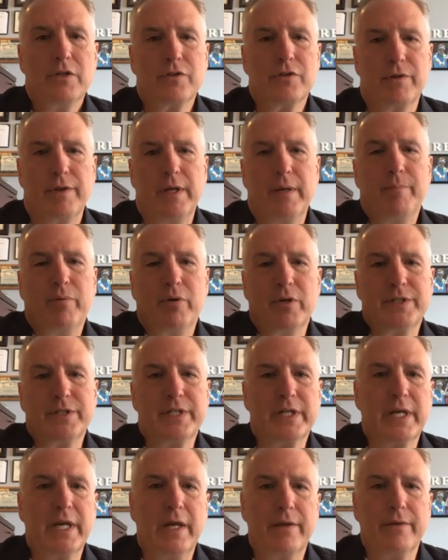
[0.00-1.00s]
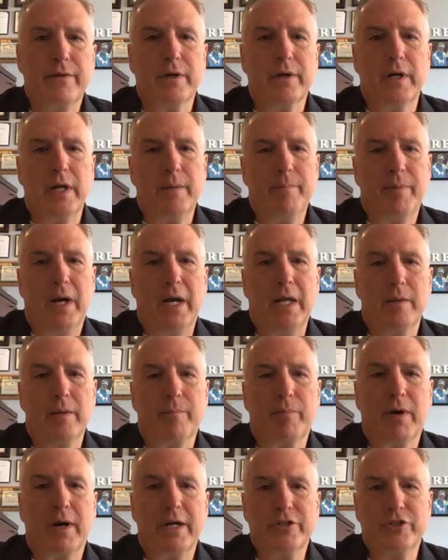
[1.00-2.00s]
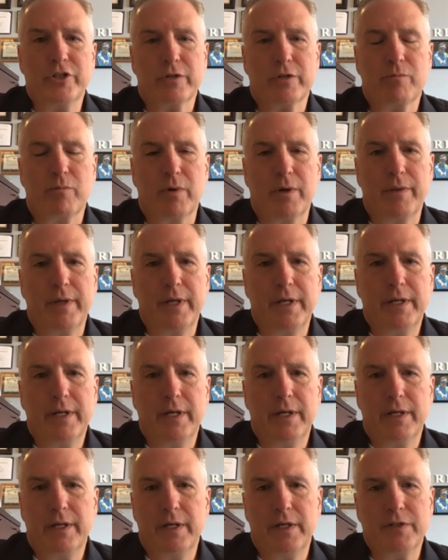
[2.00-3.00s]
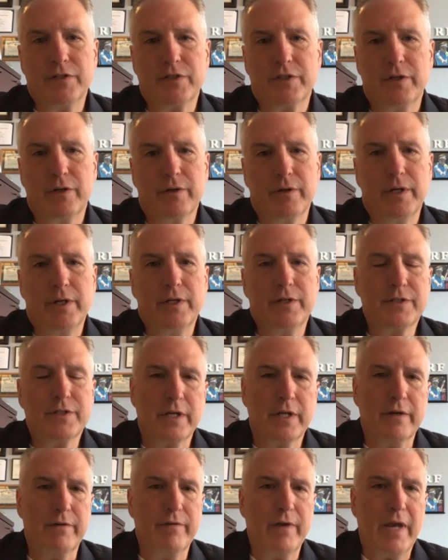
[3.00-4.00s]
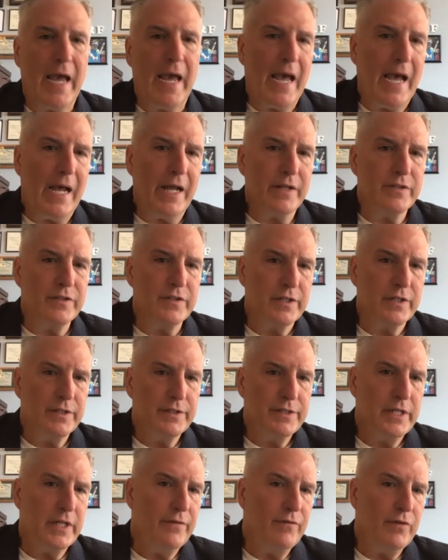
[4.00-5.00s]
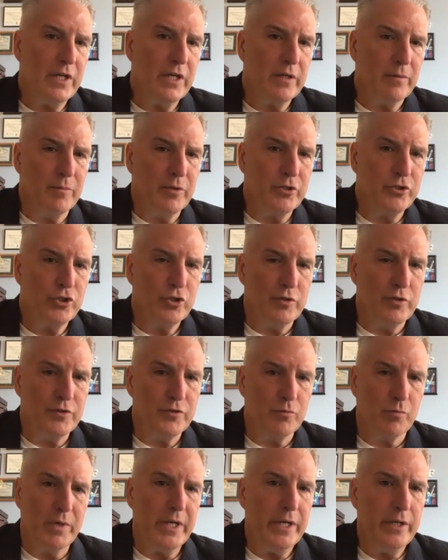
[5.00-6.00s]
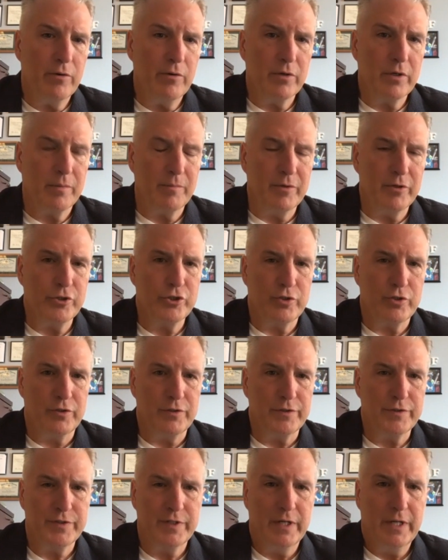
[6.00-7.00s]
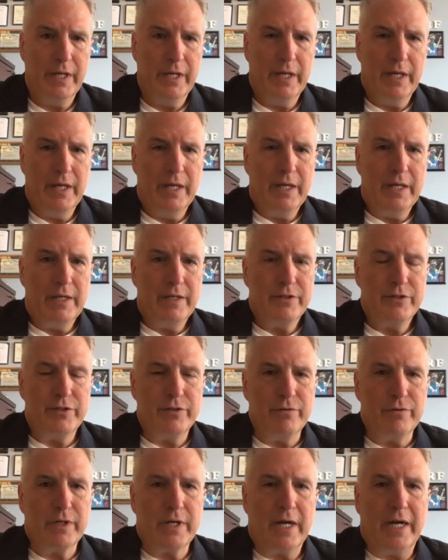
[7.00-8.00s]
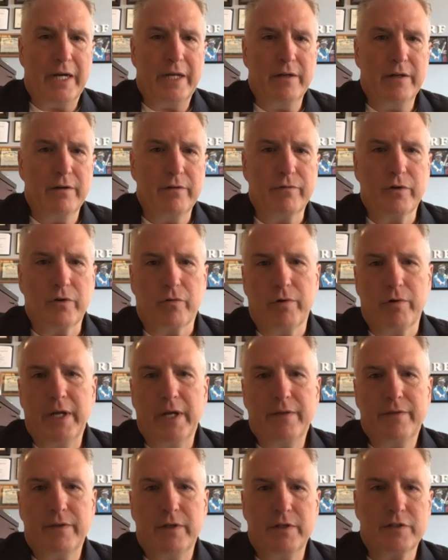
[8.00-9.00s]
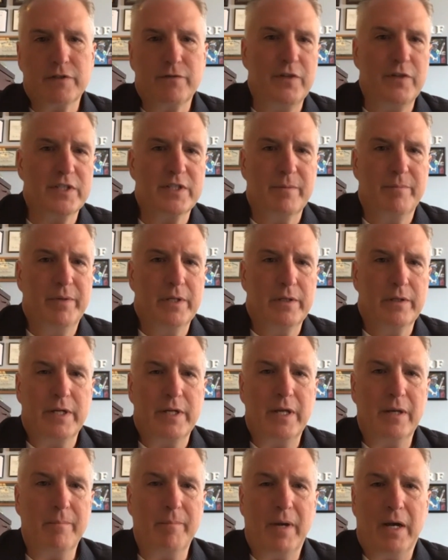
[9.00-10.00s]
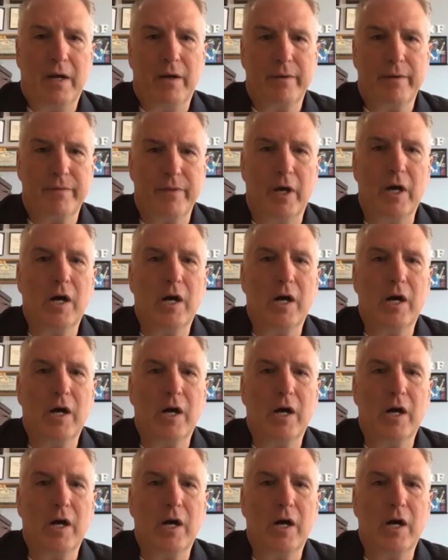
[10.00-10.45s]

So they put together a pilot project where they did a series of ads, TV commercials, radio commercials to kind of create this visibility about